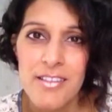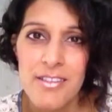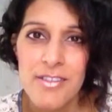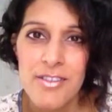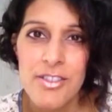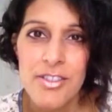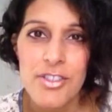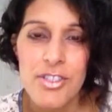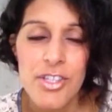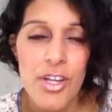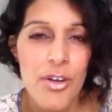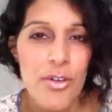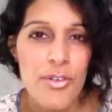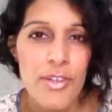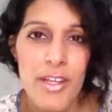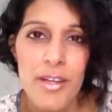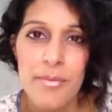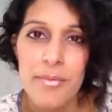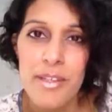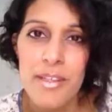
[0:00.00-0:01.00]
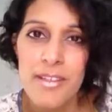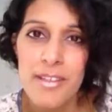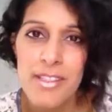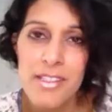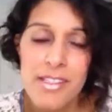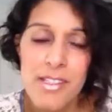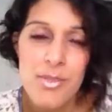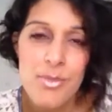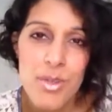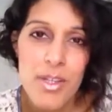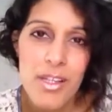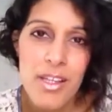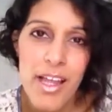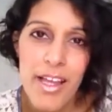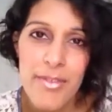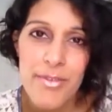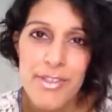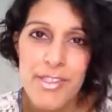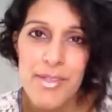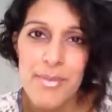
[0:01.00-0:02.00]
to show them that this is what
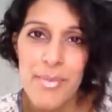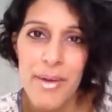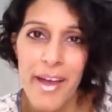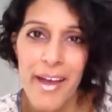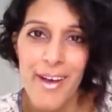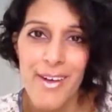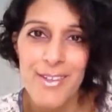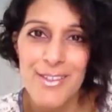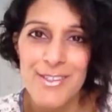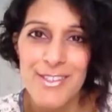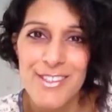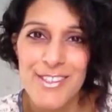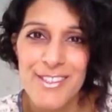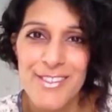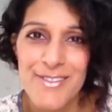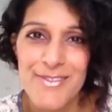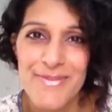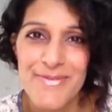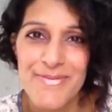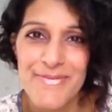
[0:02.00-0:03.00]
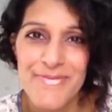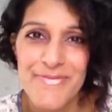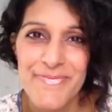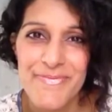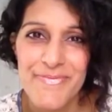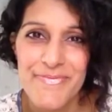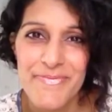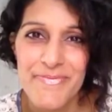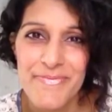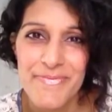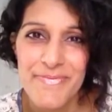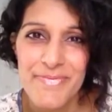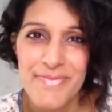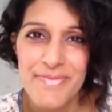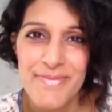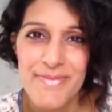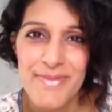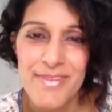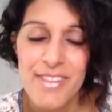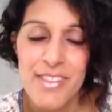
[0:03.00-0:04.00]
life is about.
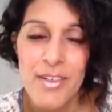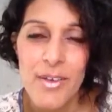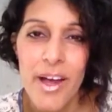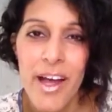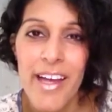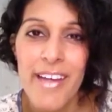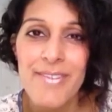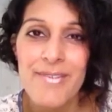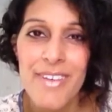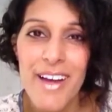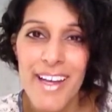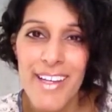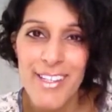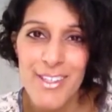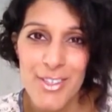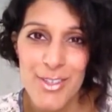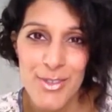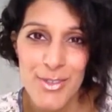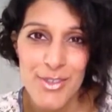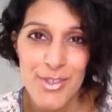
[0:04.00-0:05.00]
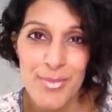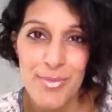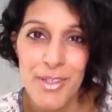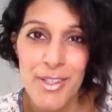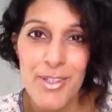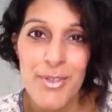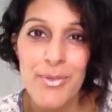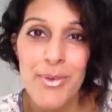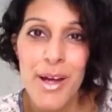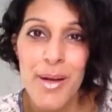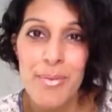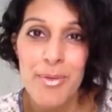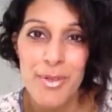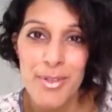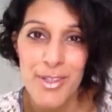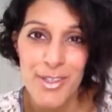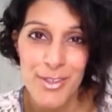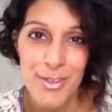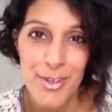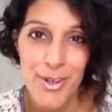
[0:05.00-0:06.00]
So I invite you to be the rebel
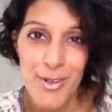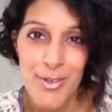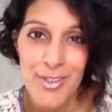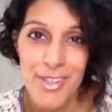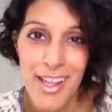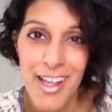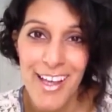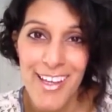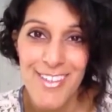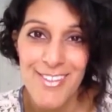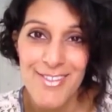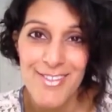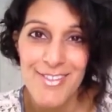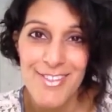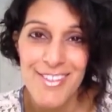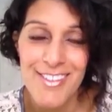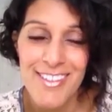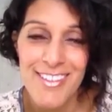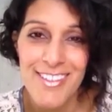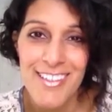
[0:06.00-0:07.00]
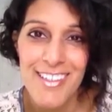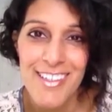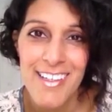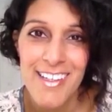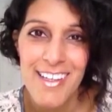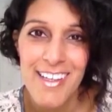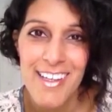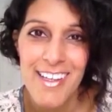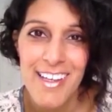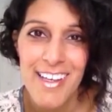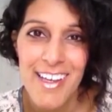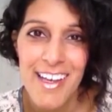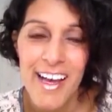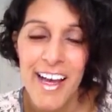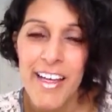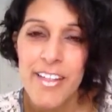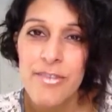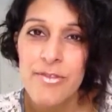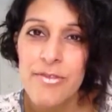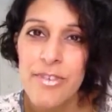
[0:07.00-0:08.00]
in your own life.
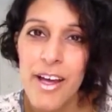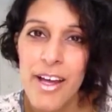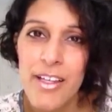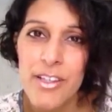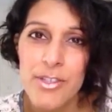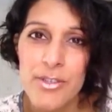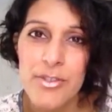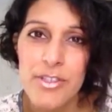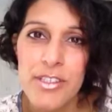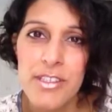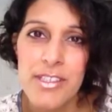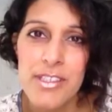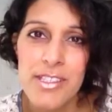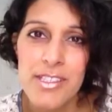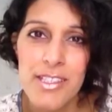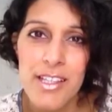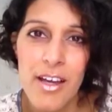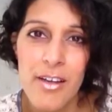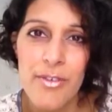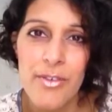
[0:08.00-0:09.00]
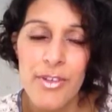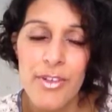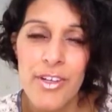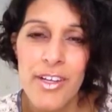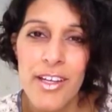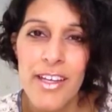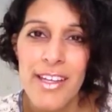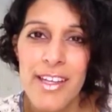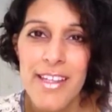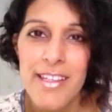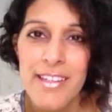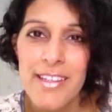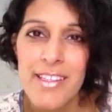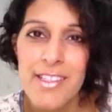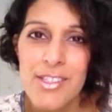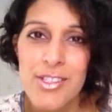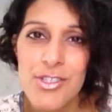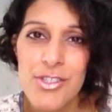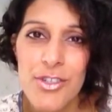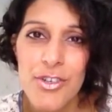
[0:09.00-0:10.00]
I invite you to discover
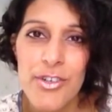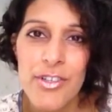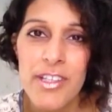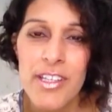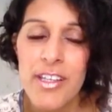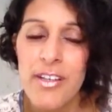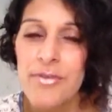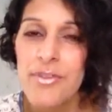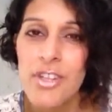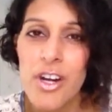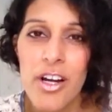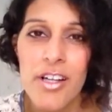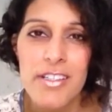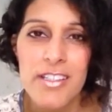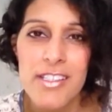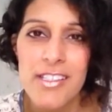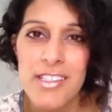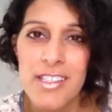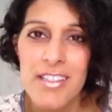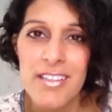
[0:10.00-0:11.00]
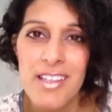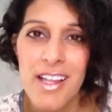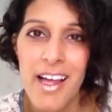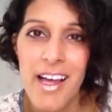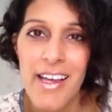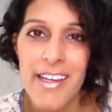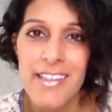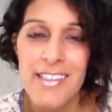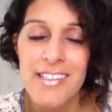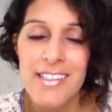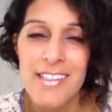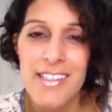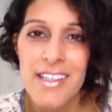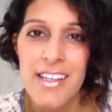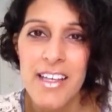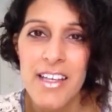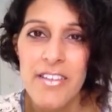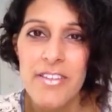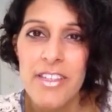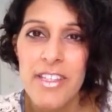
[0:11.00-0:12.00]
this journey of darkness to light,
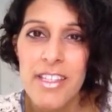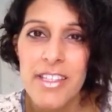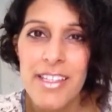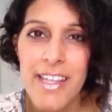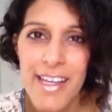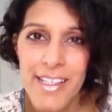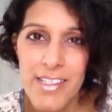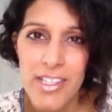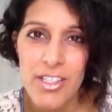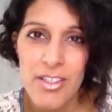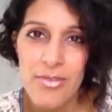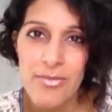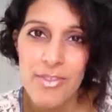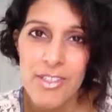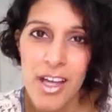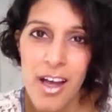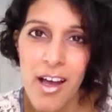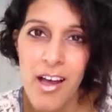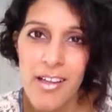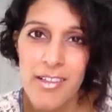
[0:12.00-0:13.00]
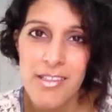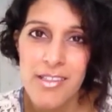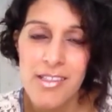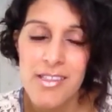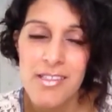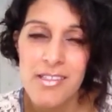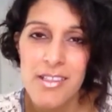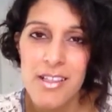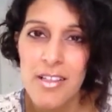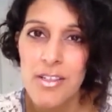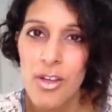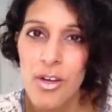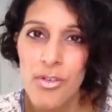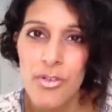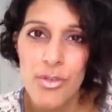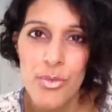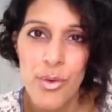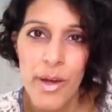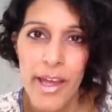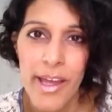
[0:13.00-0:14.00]
the connecting of dots along
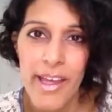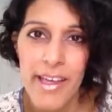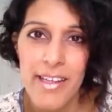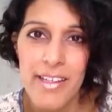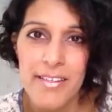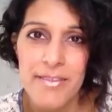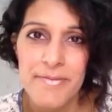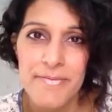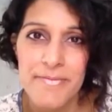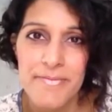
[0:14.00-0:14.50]
the way,